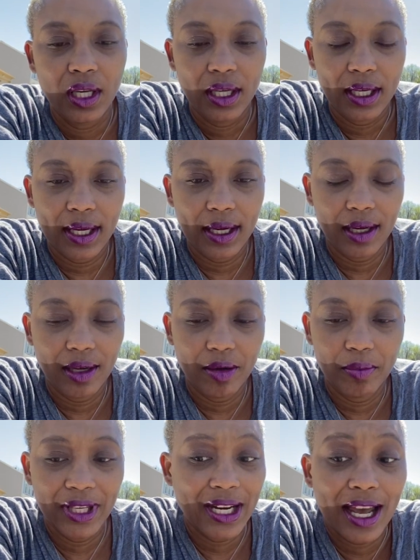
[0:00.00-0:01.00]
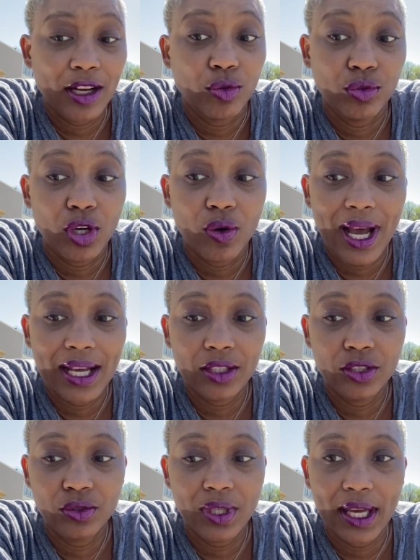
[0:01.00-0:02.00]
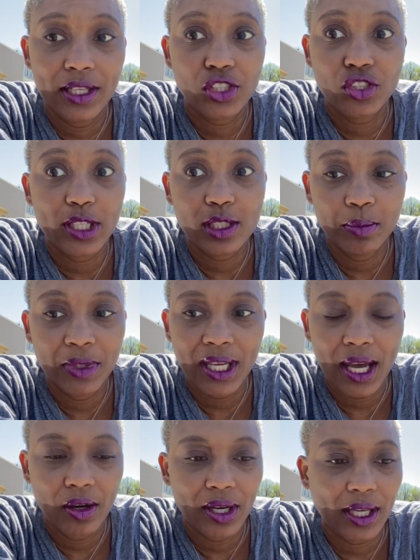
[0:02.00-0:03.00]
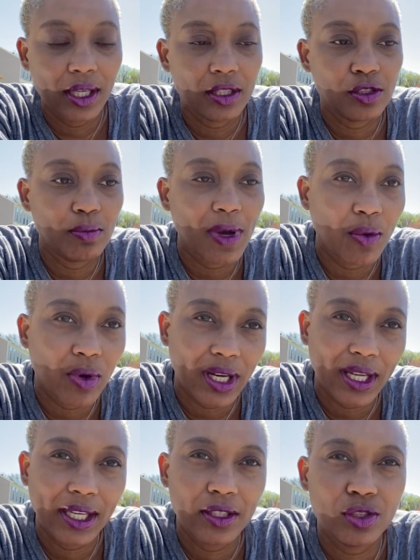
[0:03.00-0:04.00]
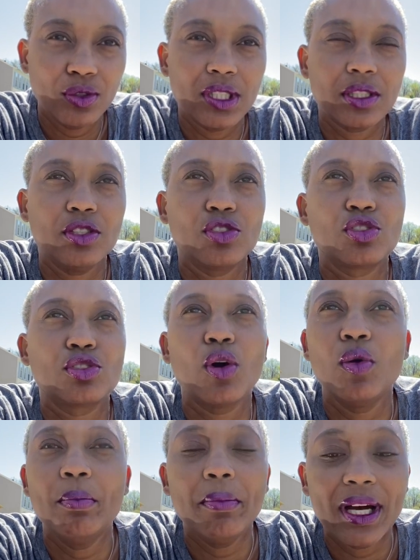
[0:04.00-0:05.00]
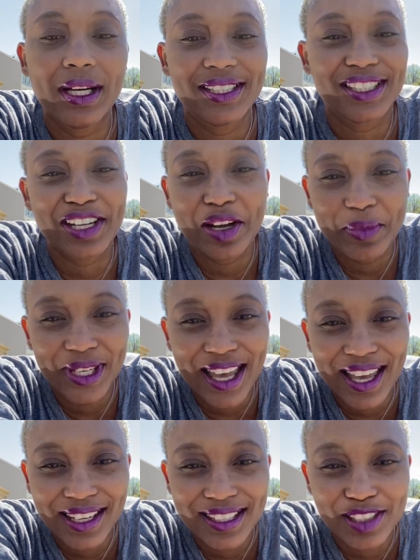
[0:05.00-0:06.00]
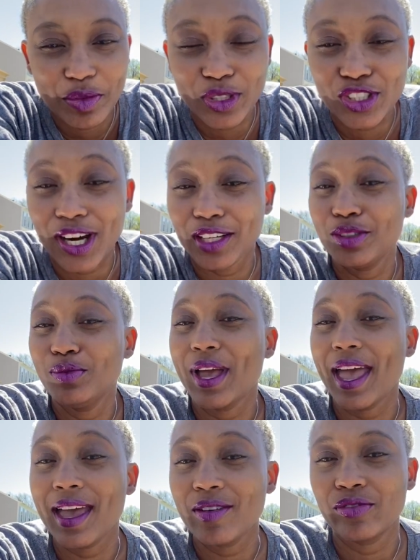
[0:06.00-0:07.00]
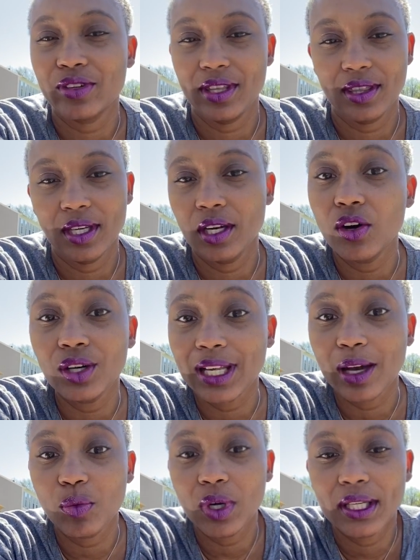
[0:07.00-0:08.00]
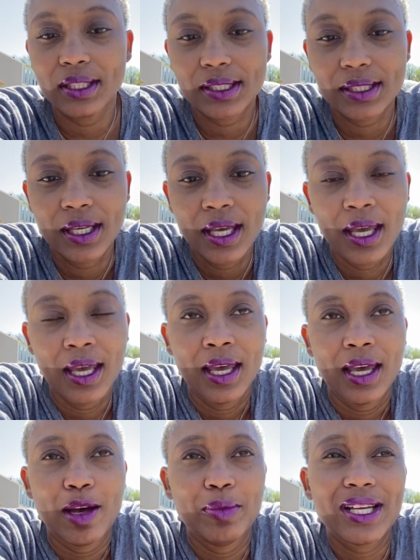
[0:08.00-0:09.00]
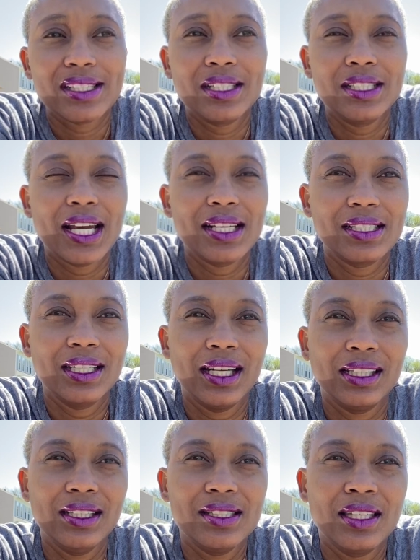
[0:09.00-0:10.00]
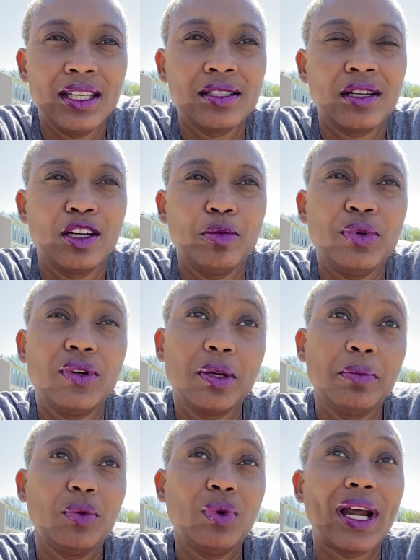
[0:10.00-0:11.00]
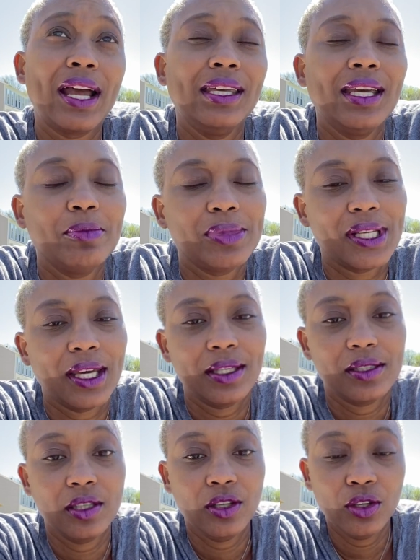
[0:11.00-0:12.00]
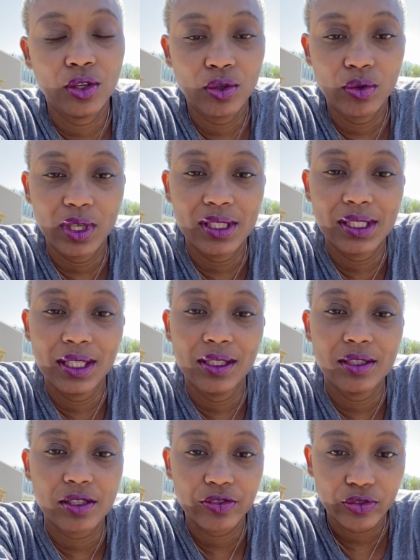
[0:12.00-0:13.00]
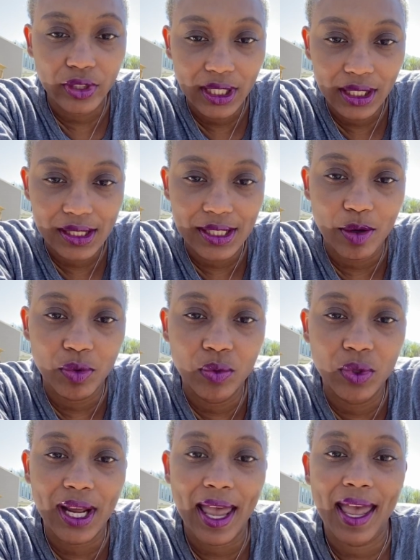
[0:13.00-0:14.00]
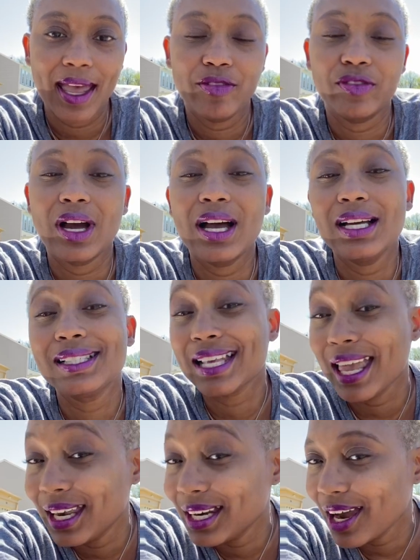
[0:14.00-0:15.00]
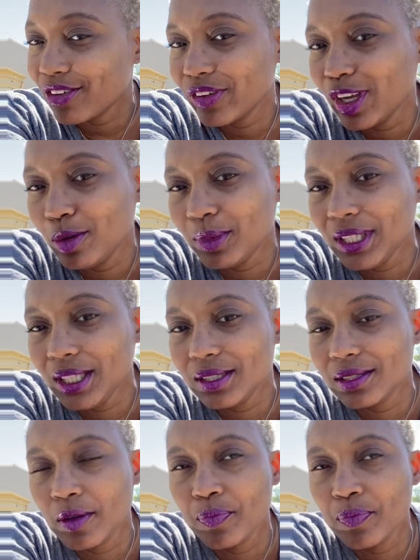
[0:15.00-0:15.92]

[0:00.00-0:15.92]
and I don't know how to do that. It's stressing me out. I can't do my work. I can't do this. It's so much coming at us, and we're trying to do everything all at once. I'm not suggesting that these things aren't important, but what I am saying to you is, in this freeness that we want to have for us and our families,